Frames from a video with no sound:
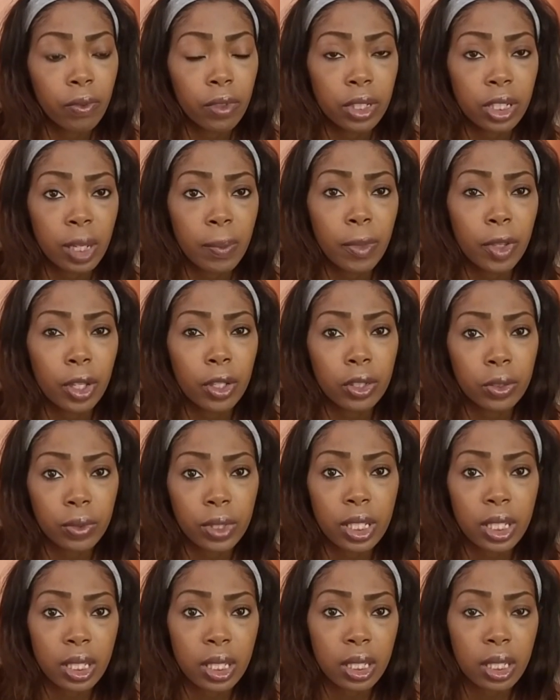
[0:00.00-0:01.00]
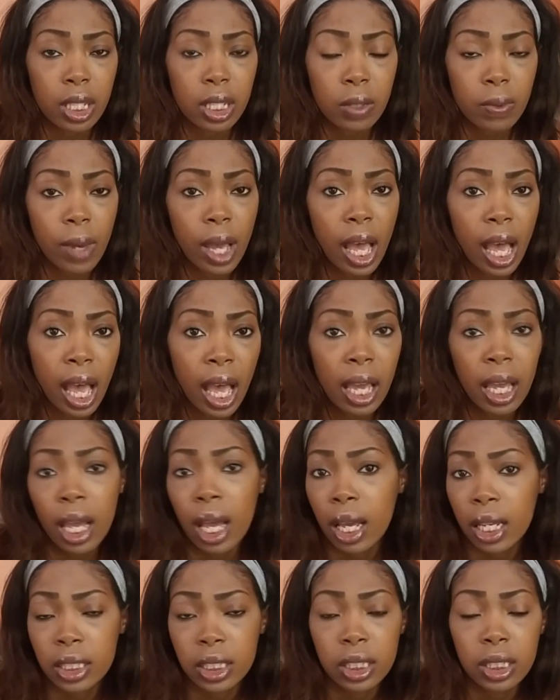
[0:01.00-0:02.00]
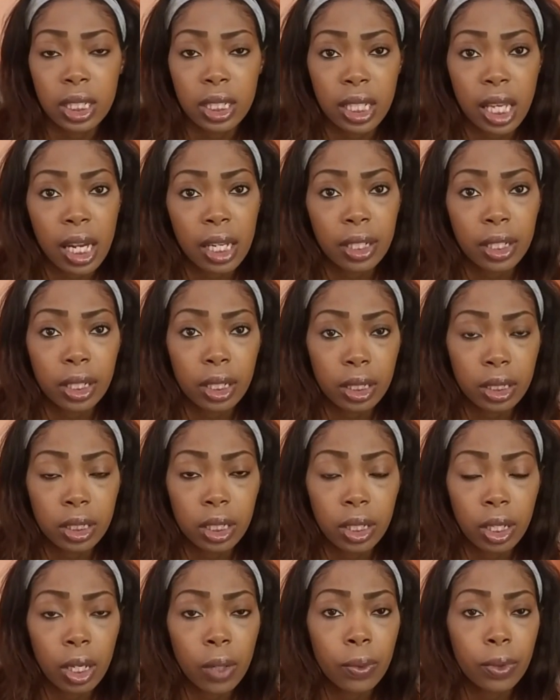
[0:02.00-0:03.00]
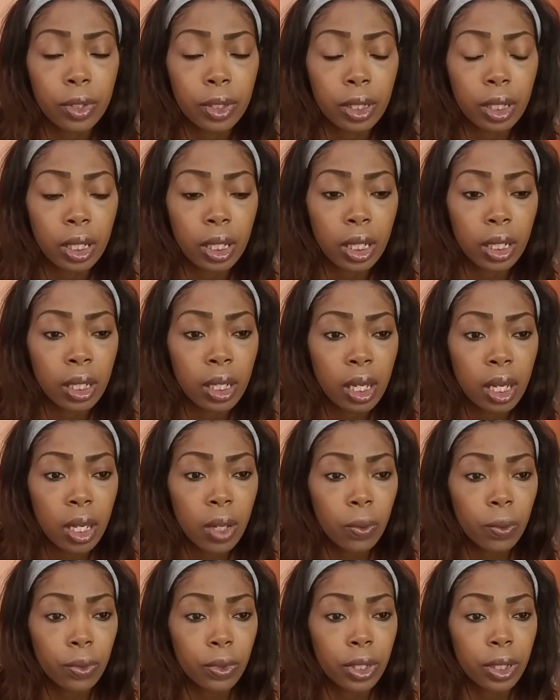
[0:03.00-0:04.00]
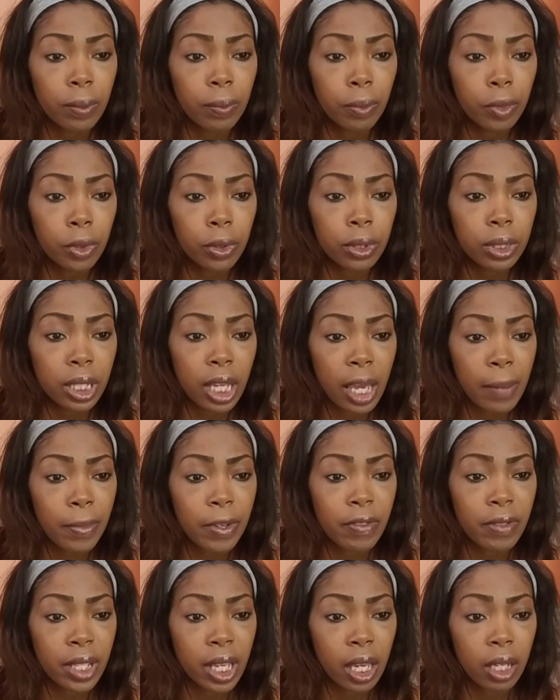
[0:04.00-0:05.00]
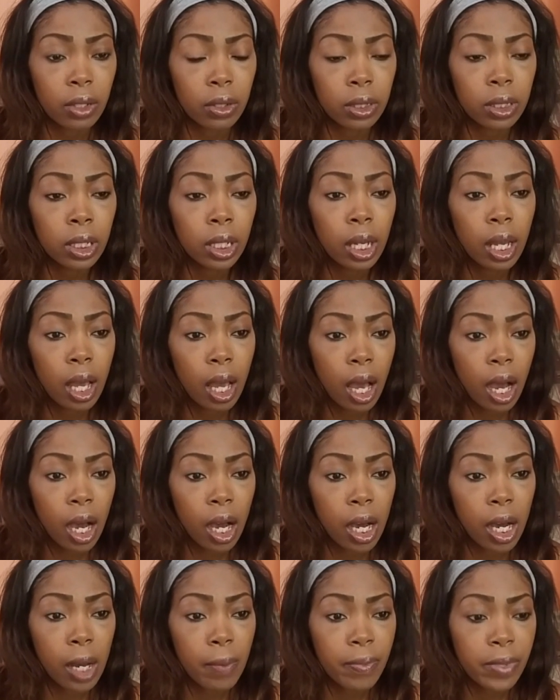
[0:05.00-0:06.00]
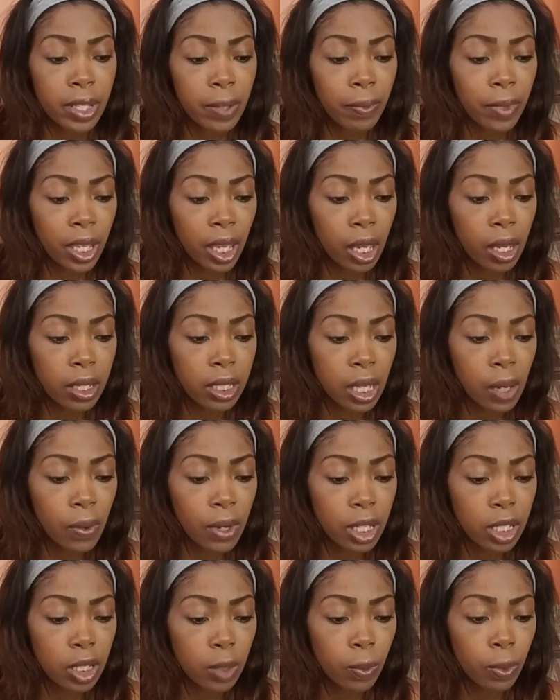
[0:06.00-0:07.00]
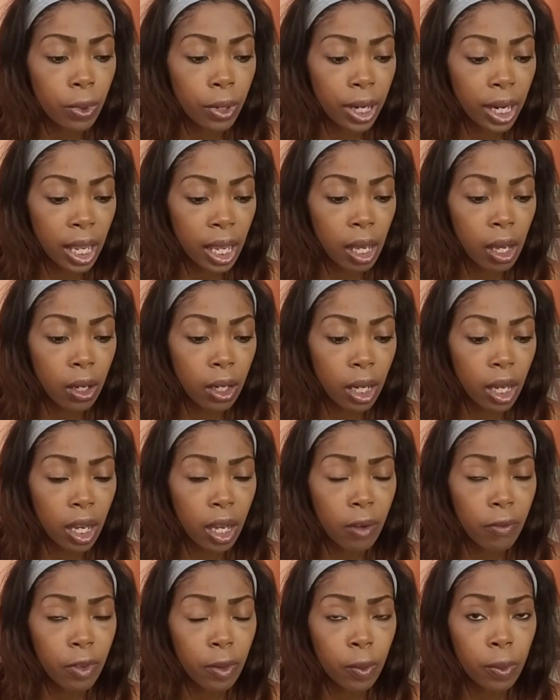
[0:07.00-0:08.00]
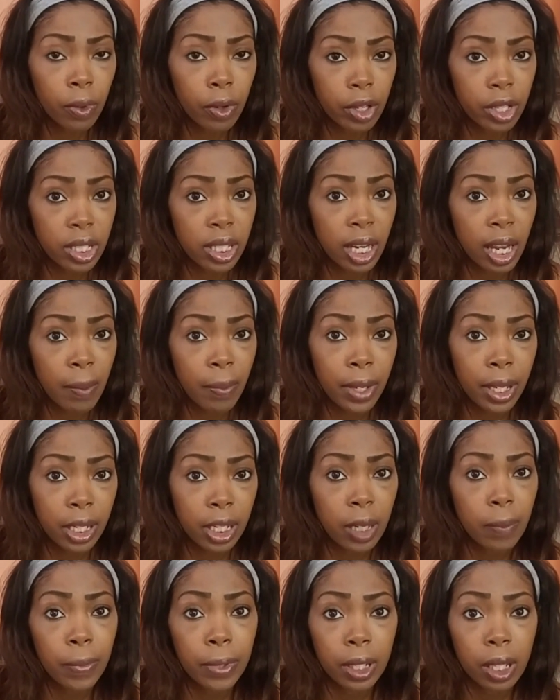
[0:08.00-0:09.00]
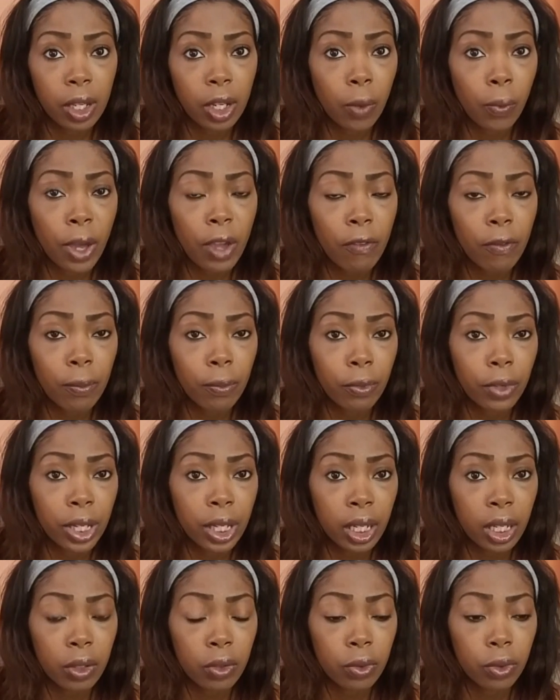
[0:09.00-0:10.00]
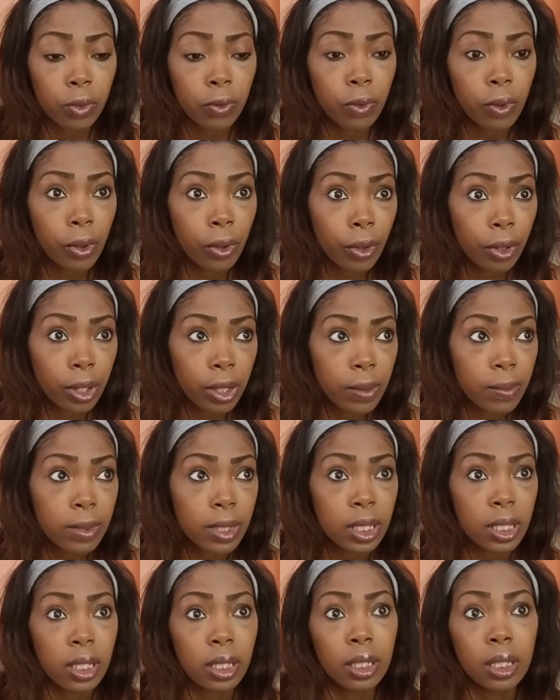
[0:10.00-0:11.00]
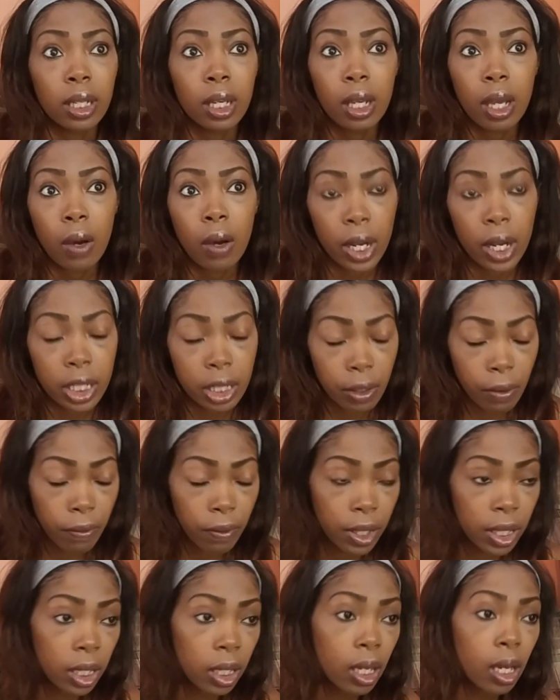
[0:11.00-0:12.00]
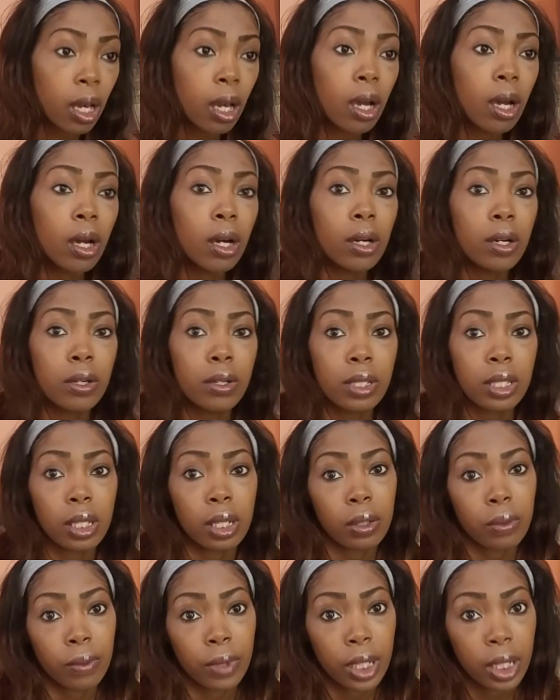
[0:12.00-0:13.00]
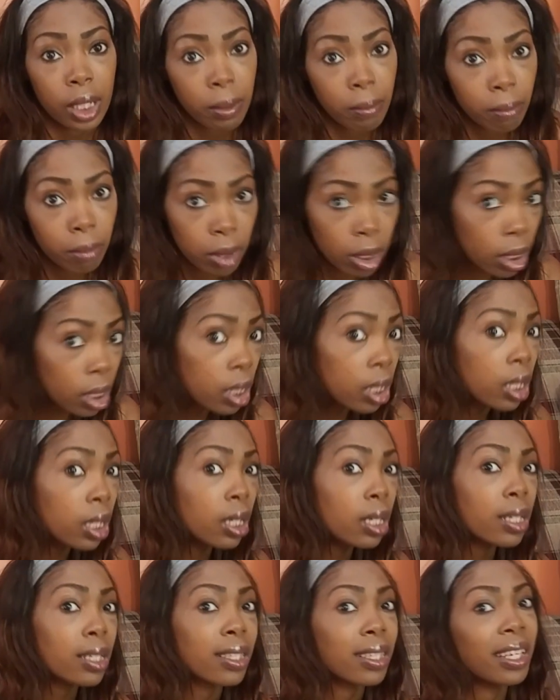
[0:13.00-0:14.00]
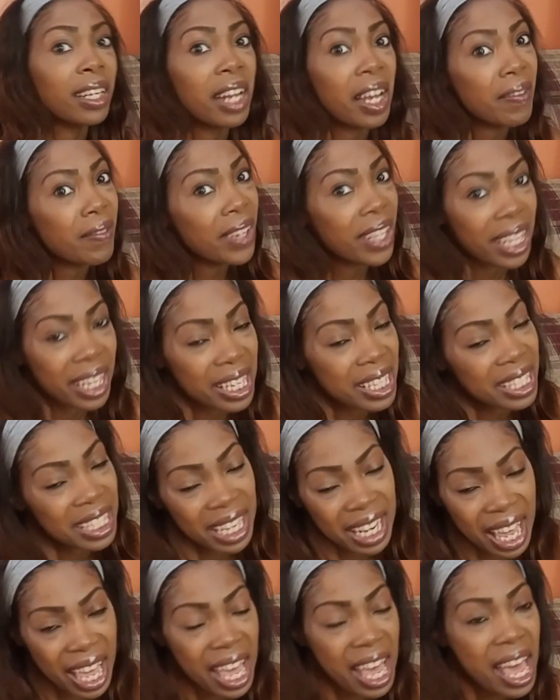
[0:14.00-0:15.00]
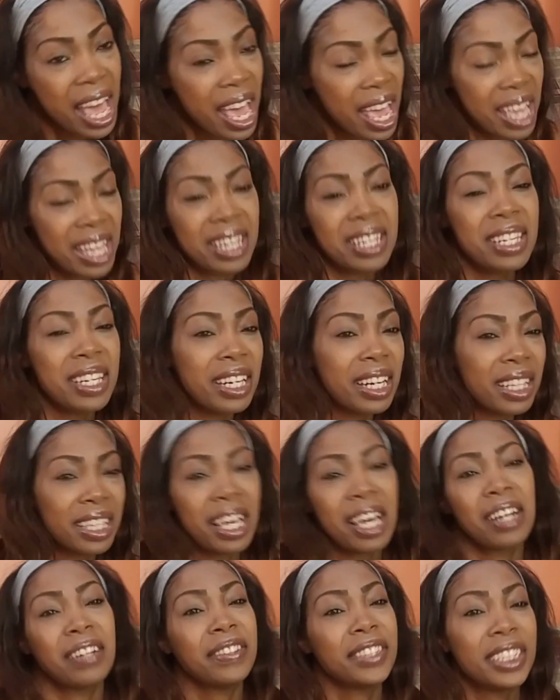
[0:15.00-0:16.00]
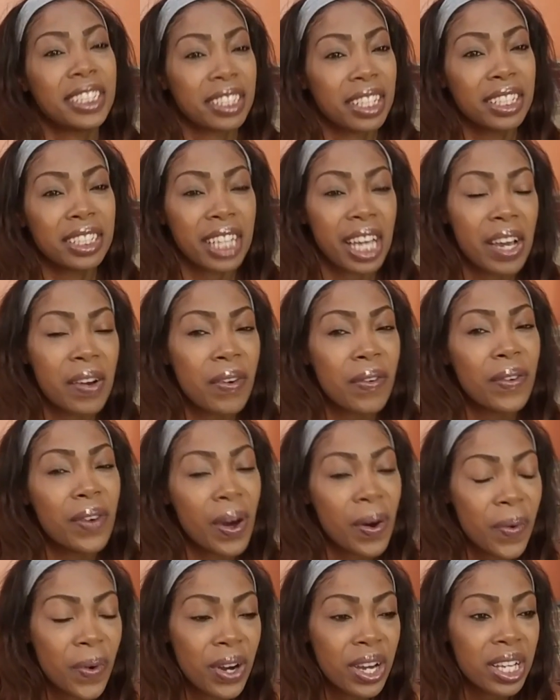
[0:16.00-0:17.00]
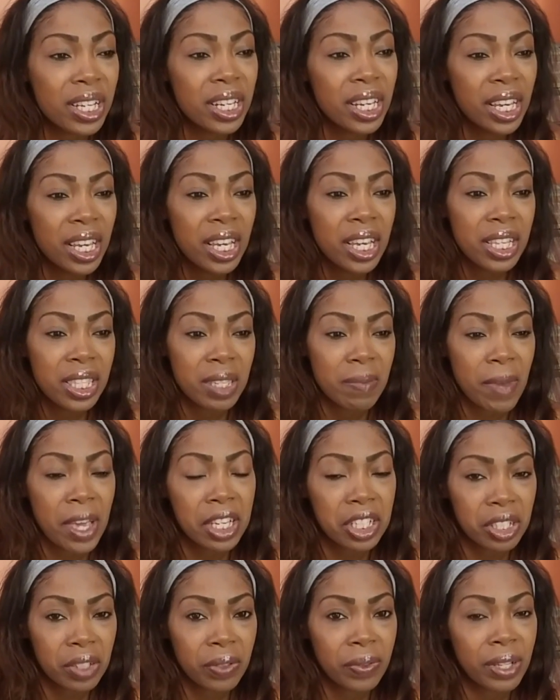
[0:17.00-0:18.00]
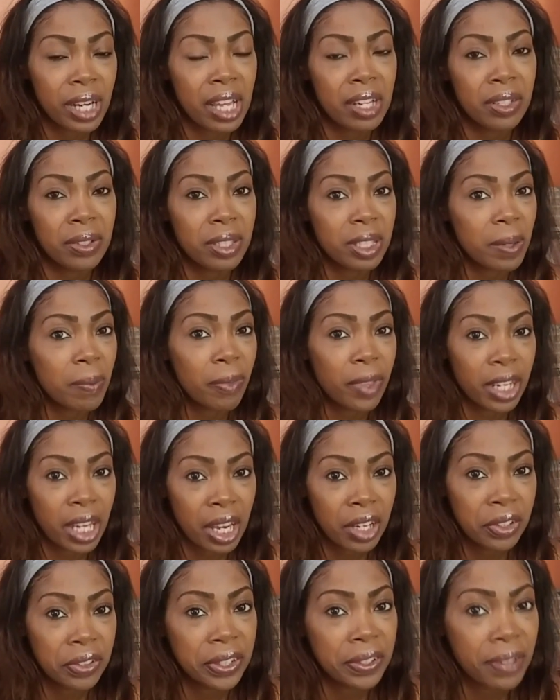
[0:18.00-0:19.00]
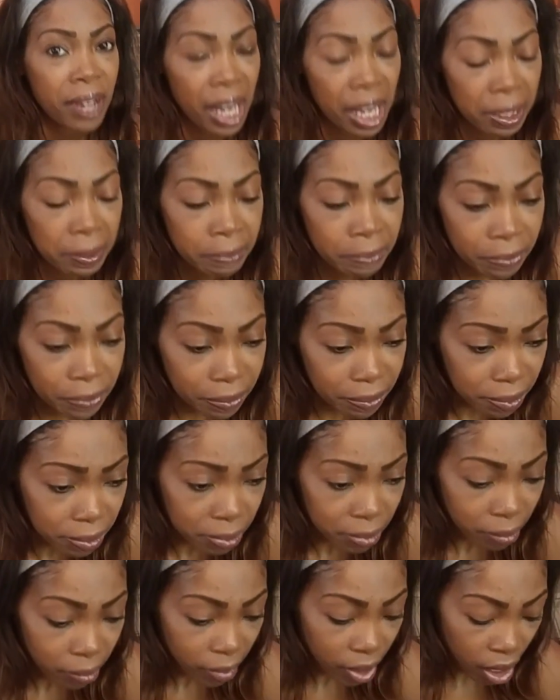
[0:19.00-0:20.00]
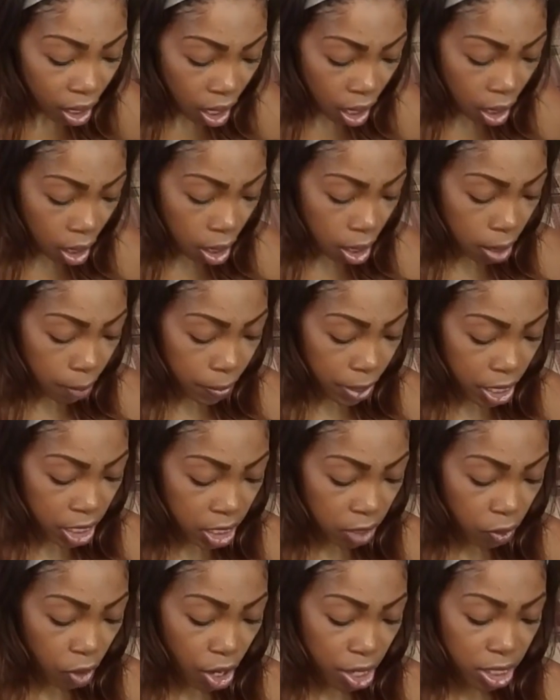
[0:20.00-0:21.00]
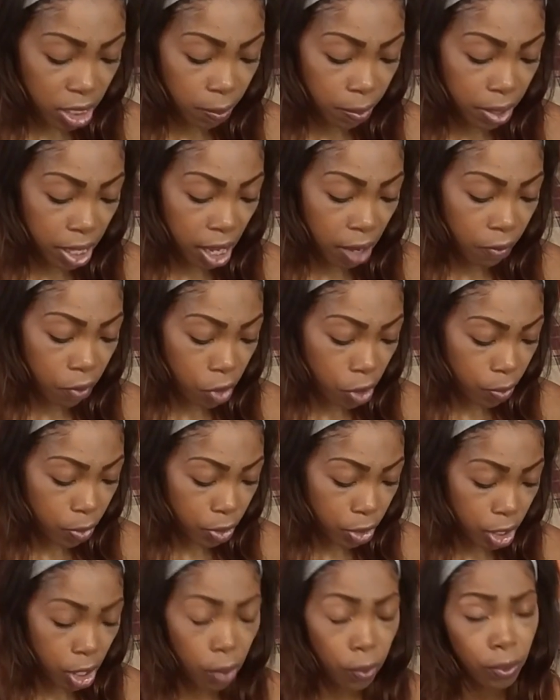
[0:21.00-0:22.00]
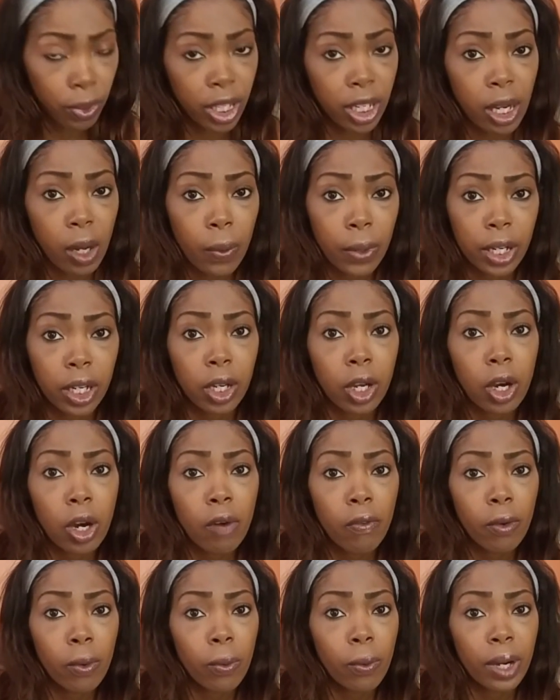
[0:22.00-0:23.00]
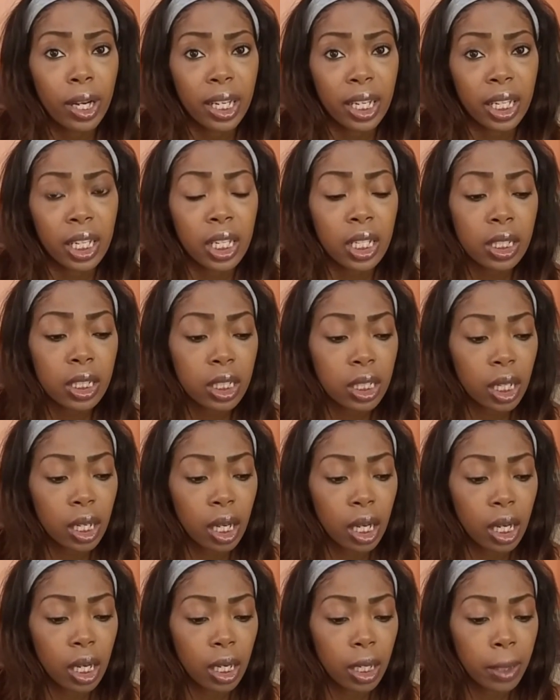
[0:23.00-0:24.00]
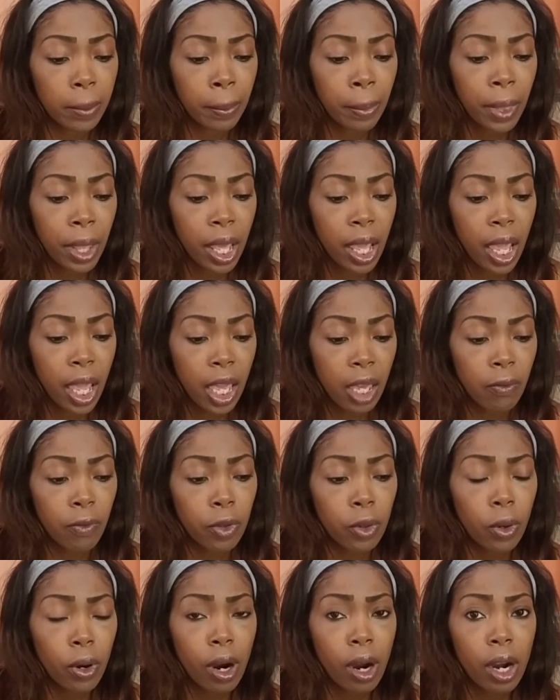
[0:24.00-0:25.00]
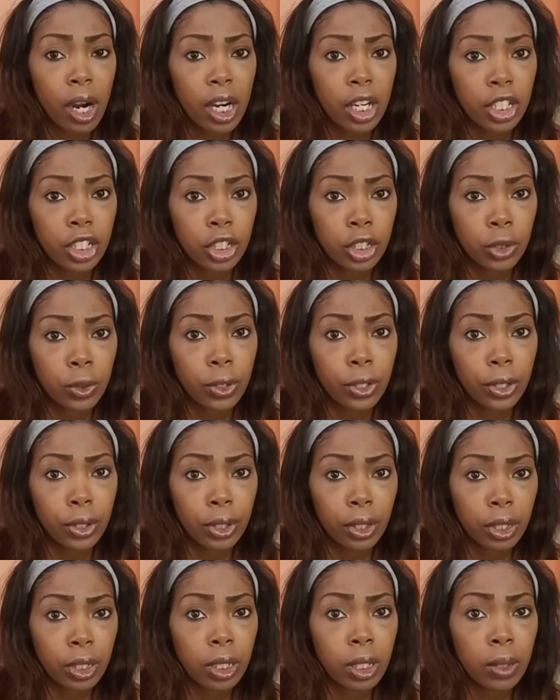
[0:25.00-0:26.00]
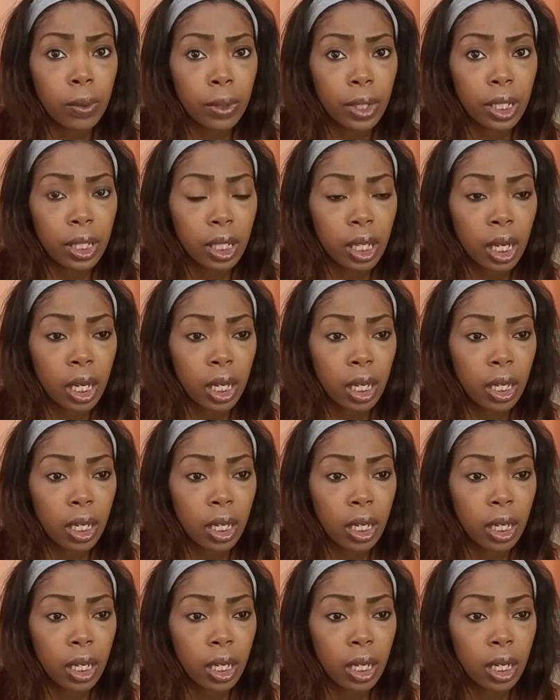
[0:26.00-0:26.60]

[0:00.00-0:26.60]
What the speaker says: for some of those reasons, that's why I just decided to go with the mule type of sandal. Something else I wanted to point out, a few pointers that I picked up along the way from reading through forums and watching videos and reading books, and like I said, I did a lot of research. I want to make sure when I do something, I do it right. As far as the platform, you don't want to go over 1 inch. If you are a shorter girl with